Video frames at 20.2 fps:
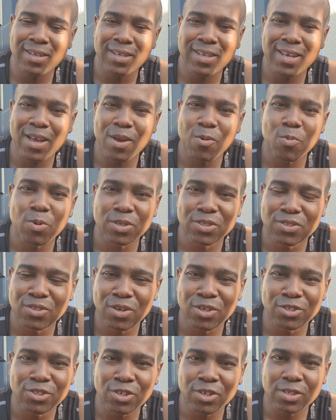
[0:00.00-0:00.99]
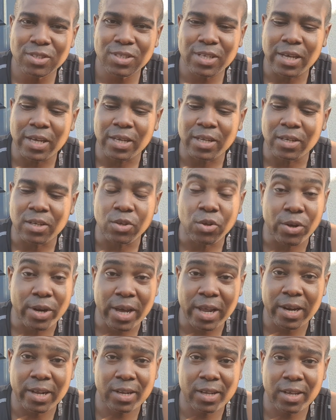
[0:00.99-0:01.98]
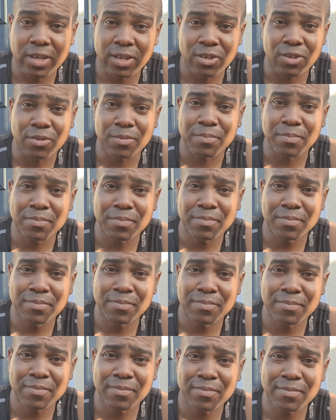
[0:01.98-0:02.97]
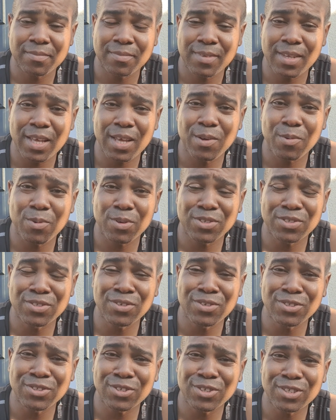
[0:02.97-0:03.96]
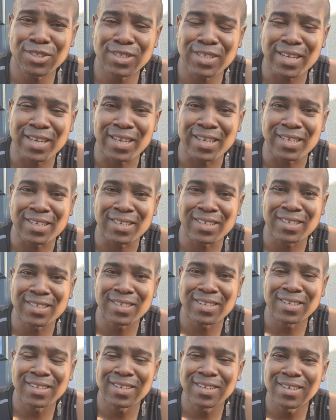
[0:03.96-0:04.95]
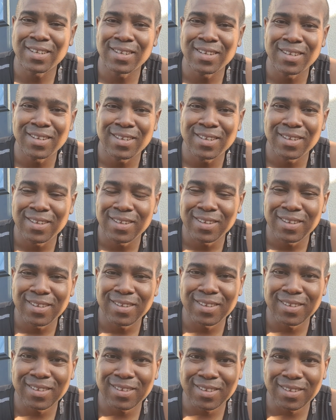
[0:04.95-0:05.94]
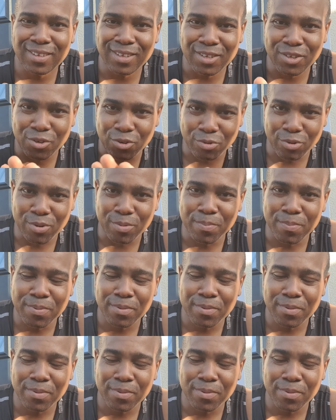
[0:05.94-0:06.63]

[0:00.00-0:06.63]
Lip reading: It was not just in United Kingdom. It was not just in Europe.